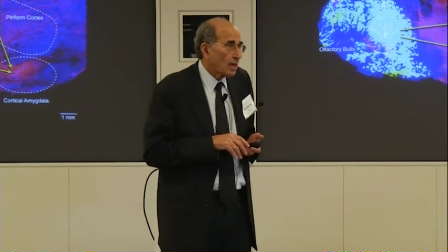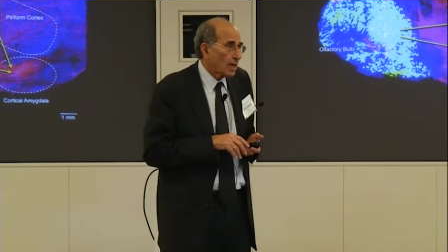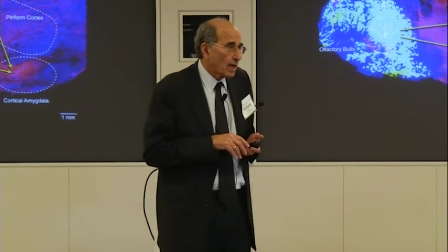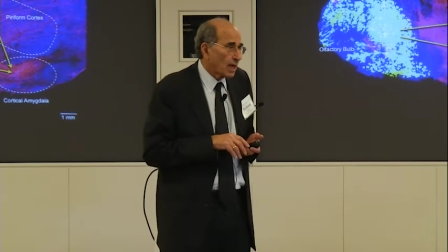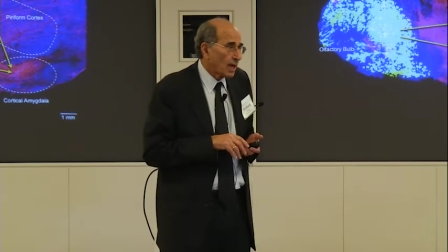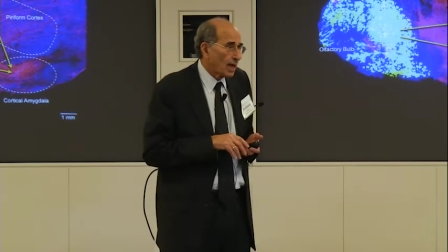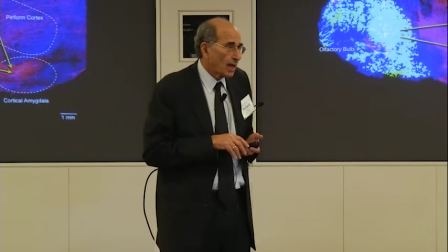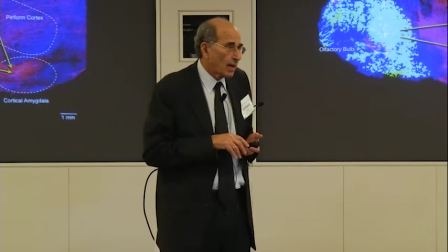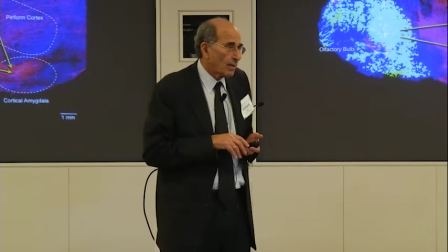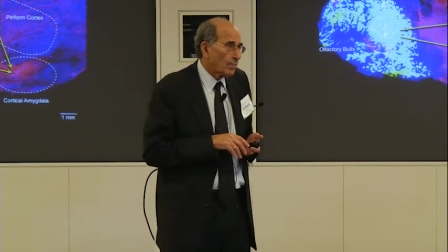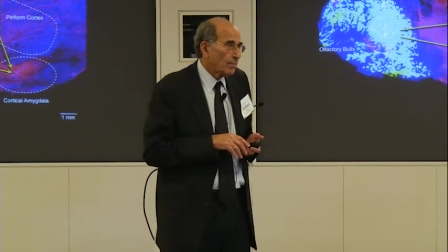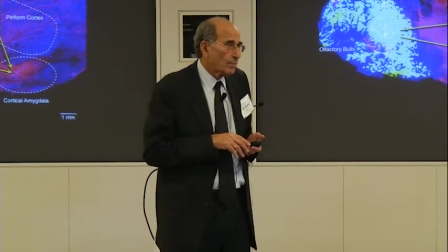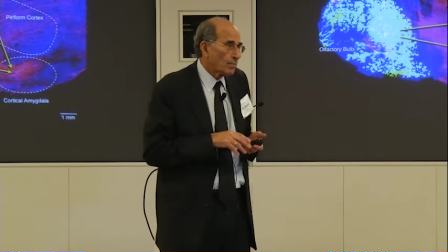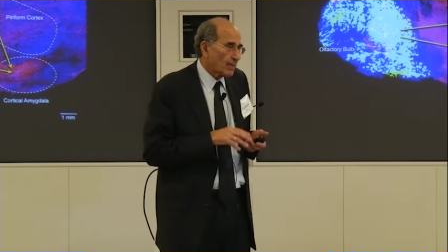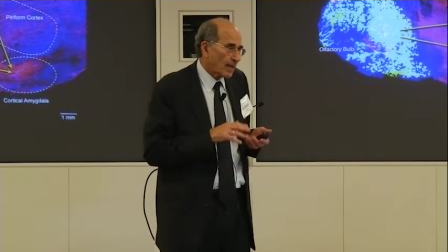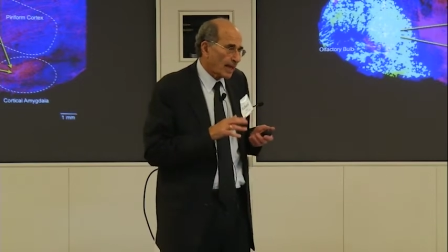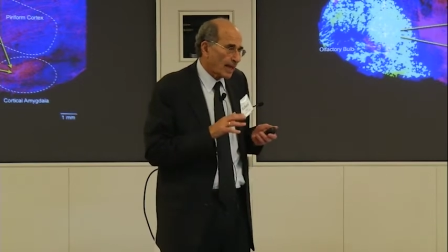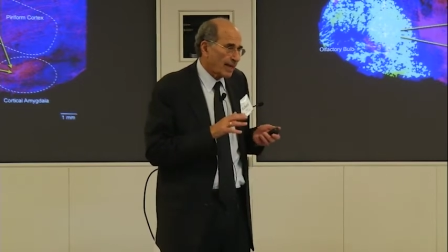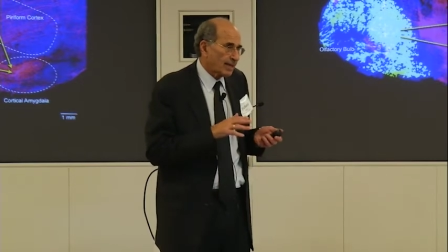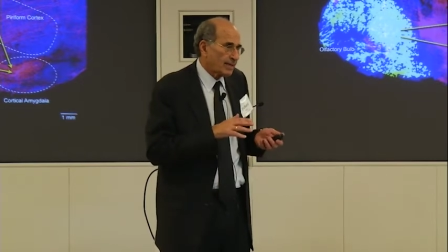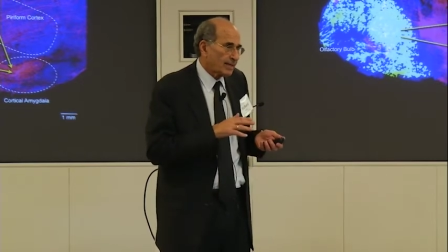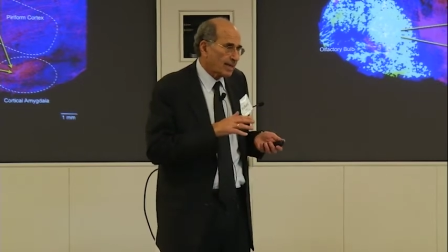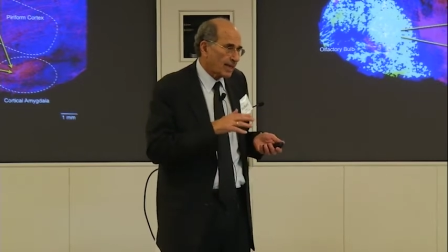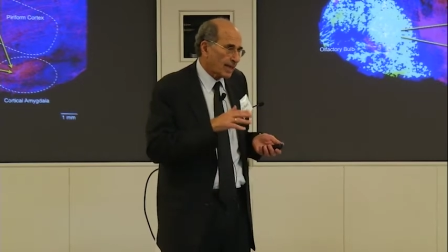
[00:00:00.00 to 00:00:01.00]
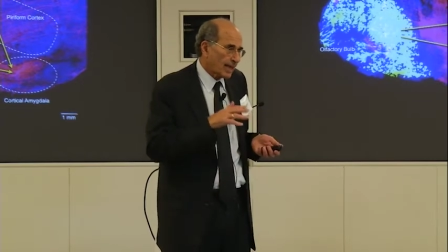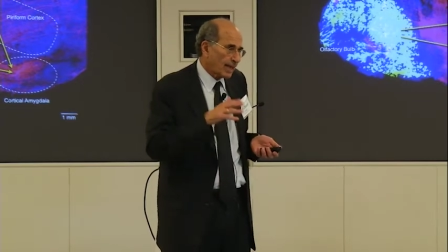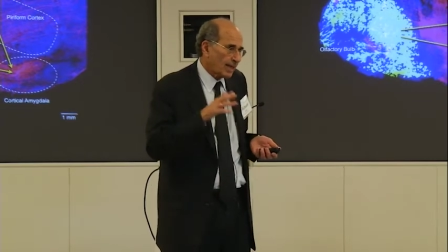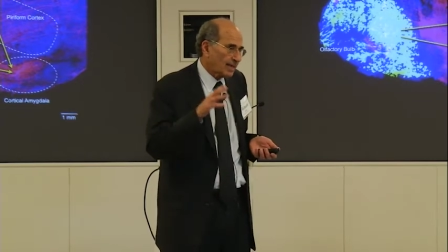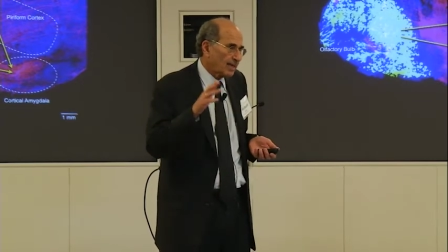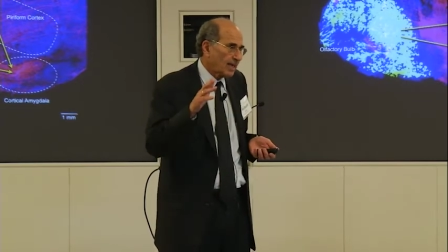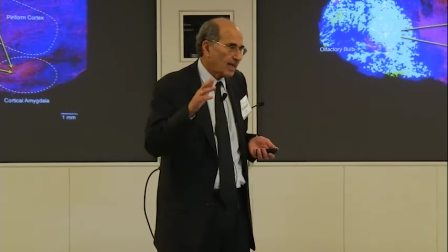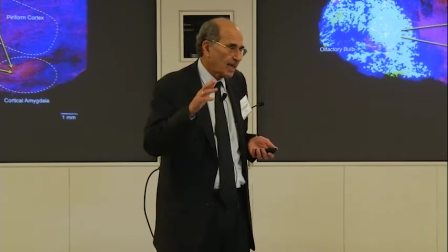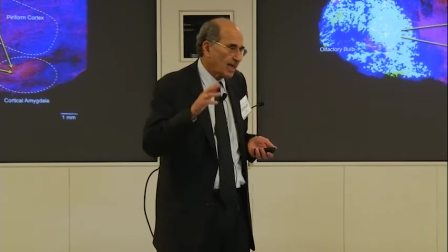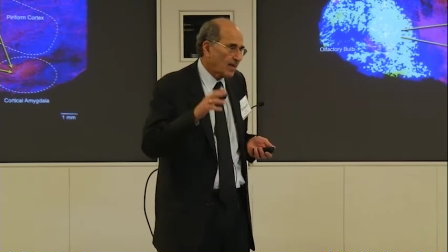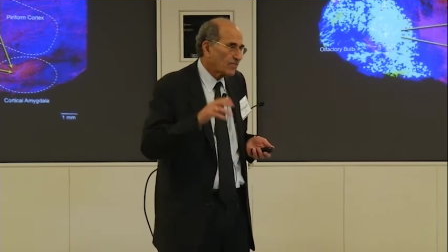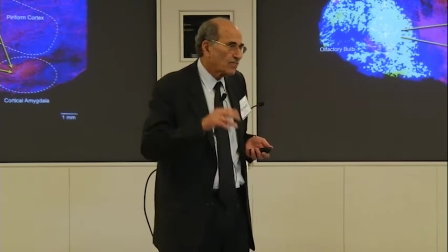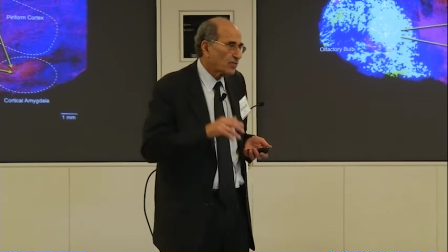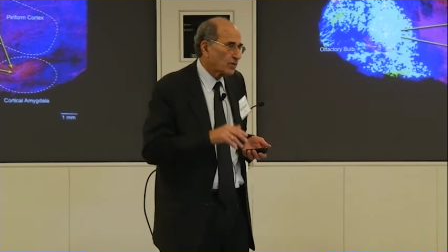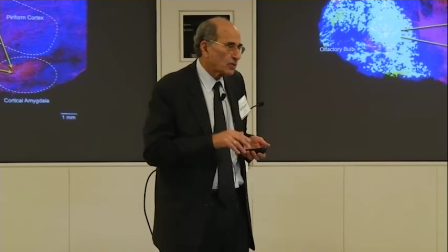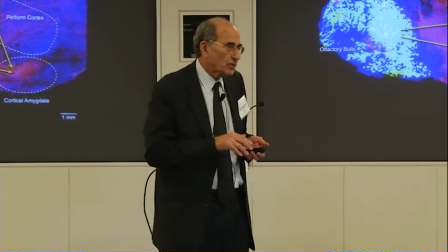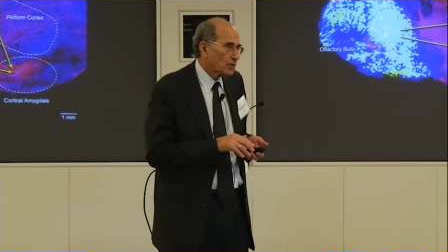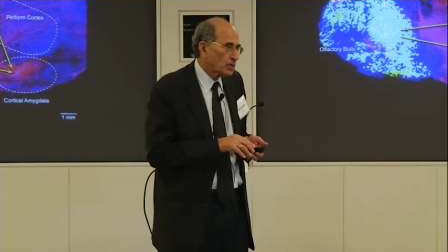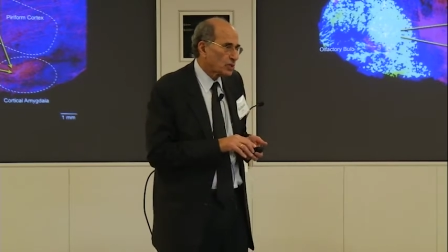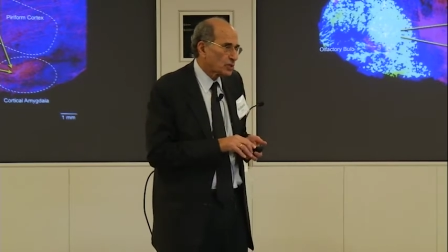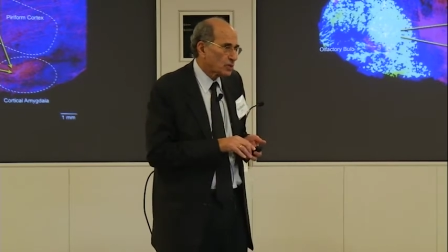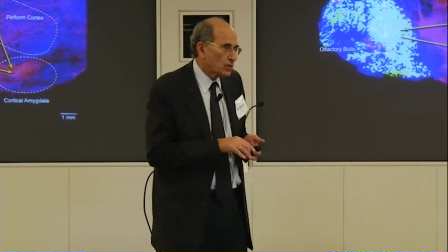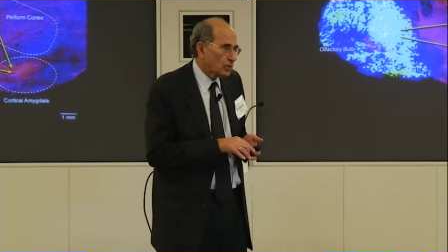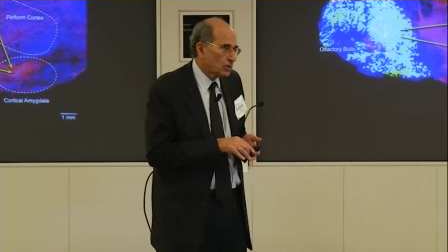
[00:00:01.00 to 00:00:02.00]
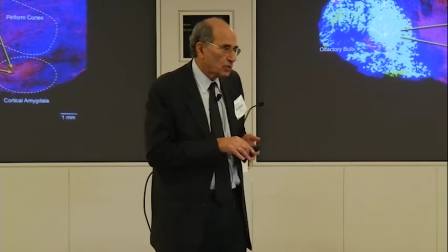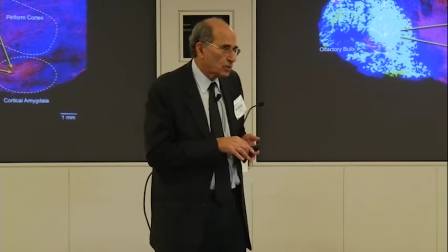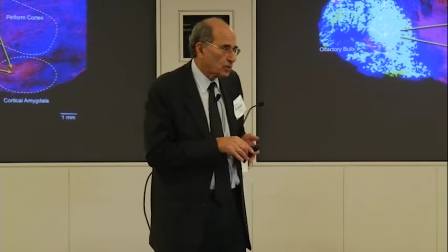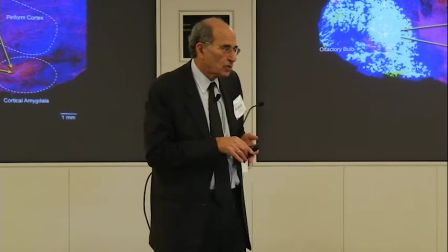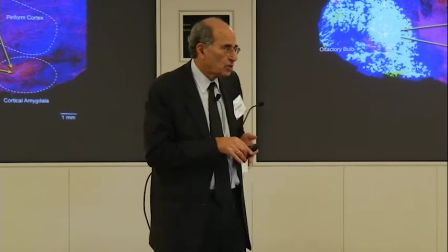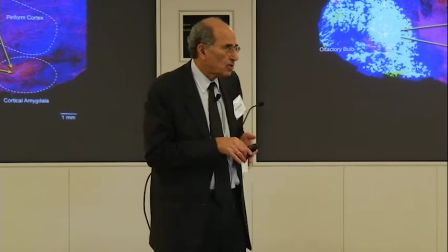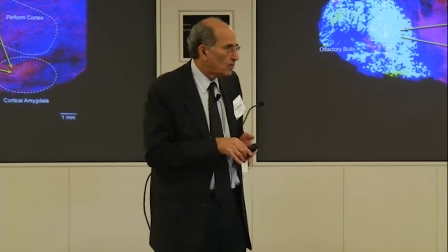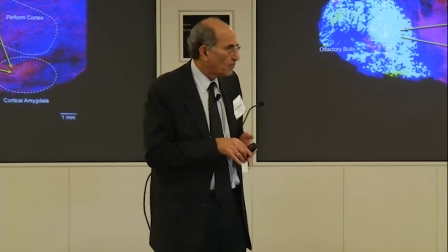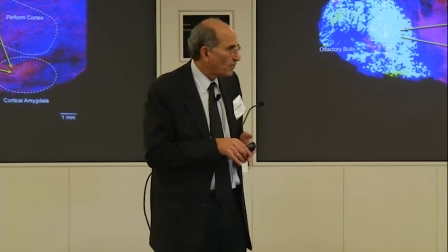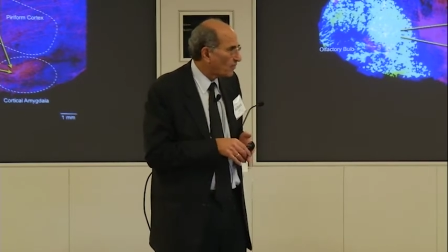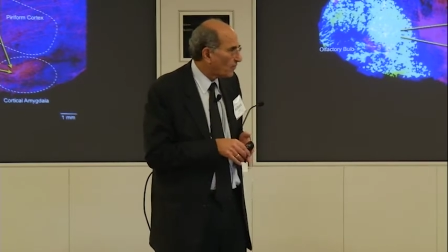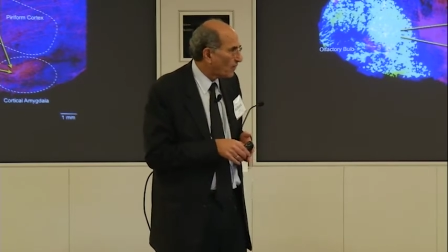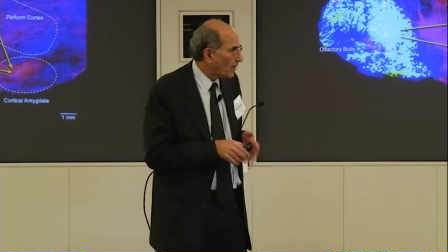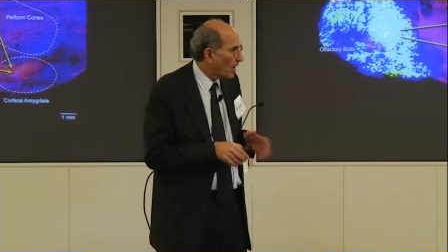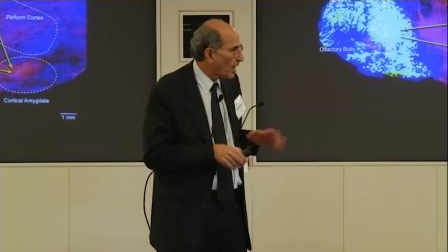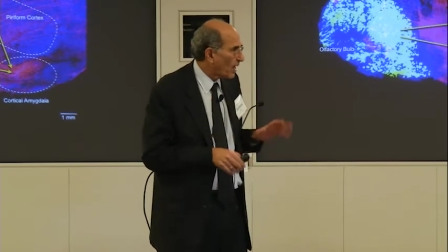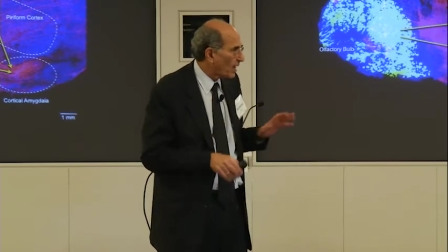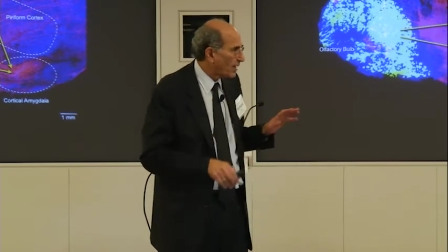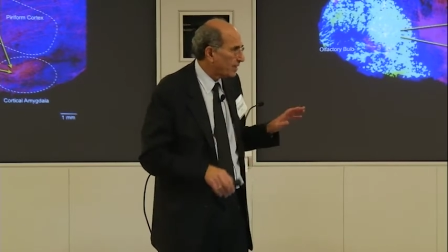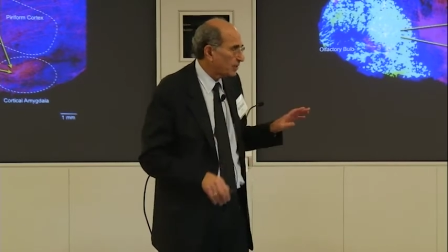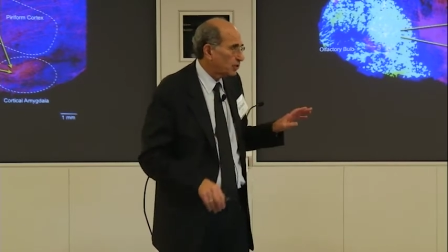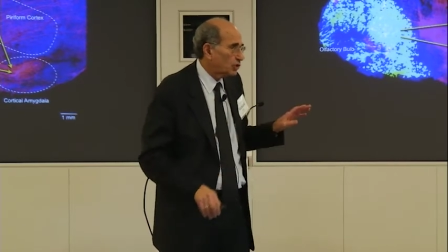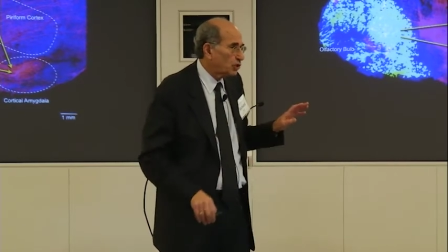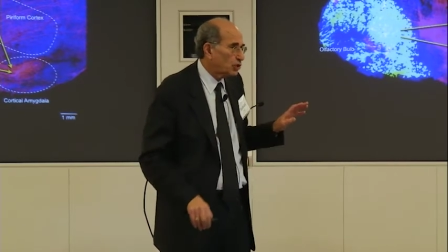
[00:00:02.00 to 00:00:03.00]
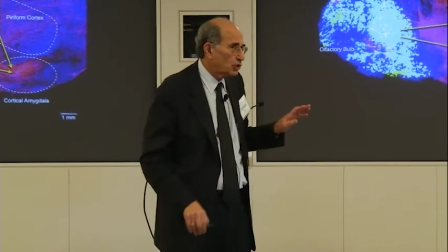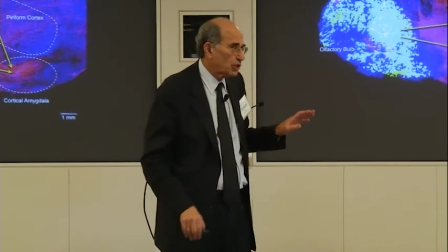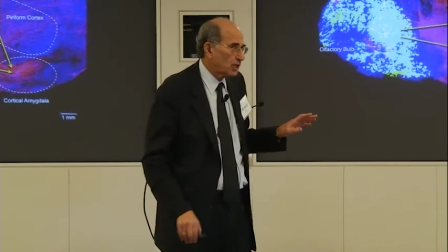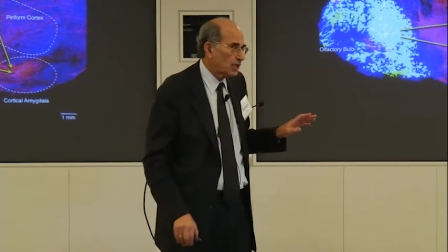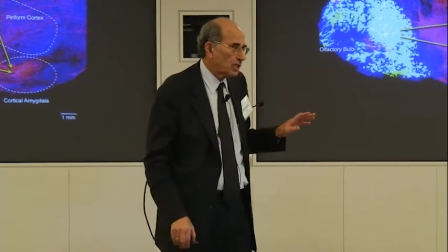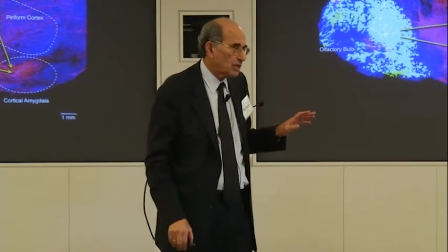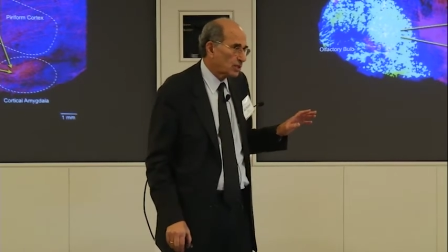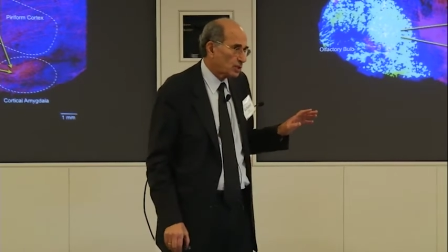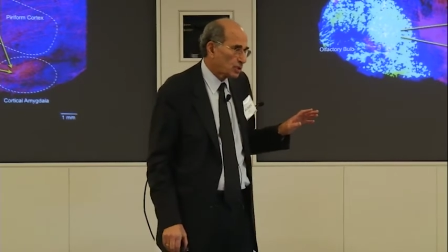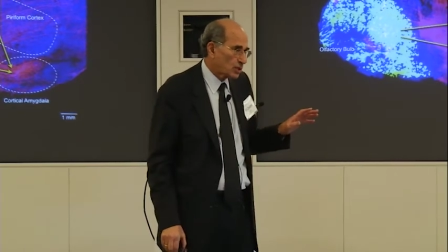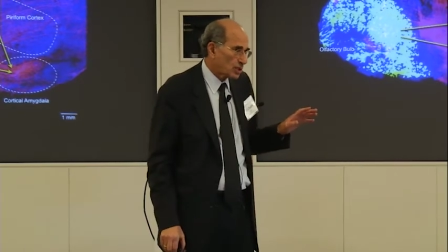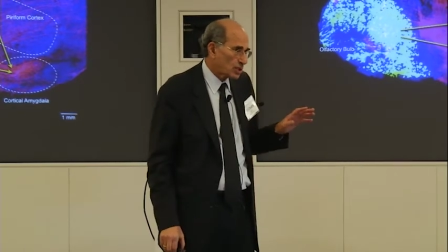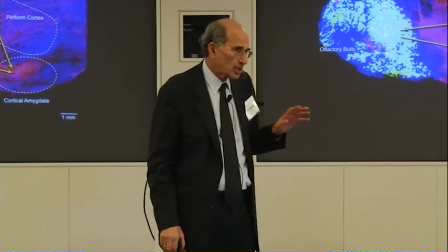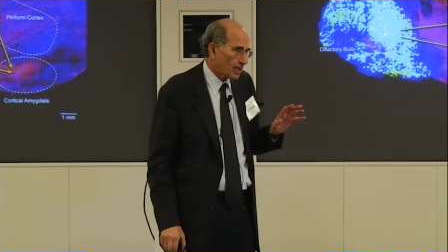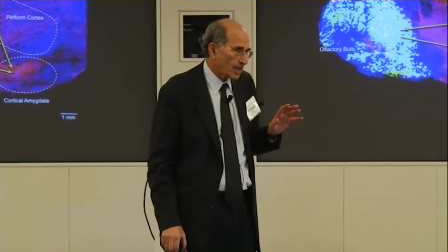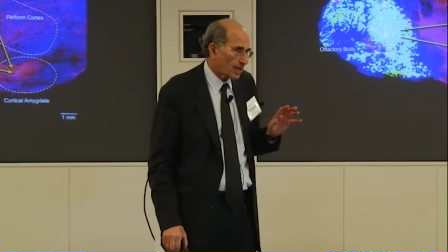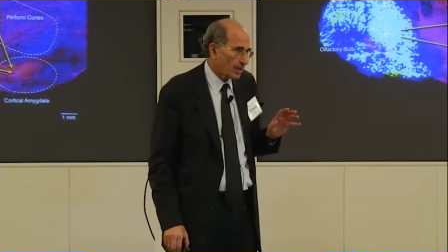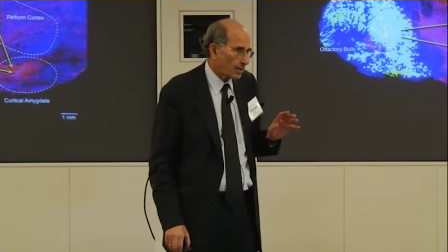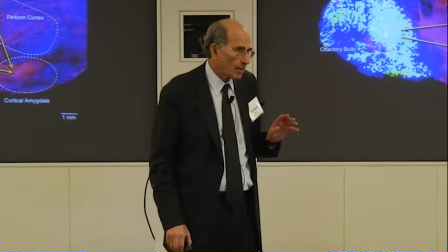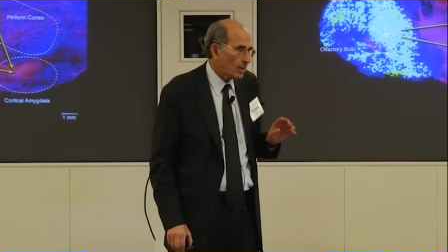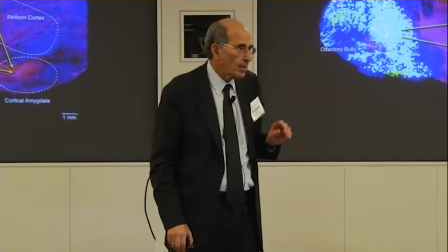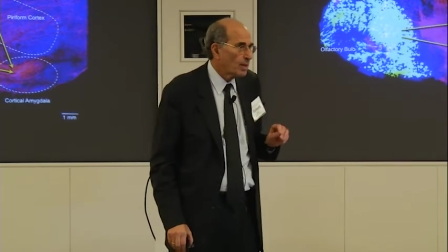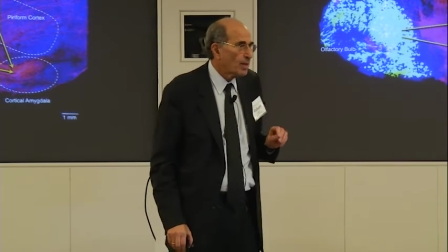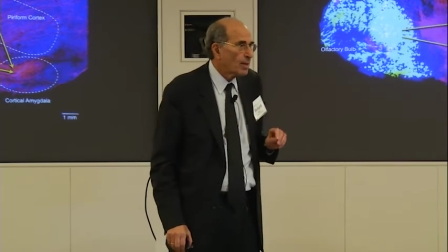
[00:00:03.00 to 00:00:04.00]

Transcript: Um, and any efforts to define genes that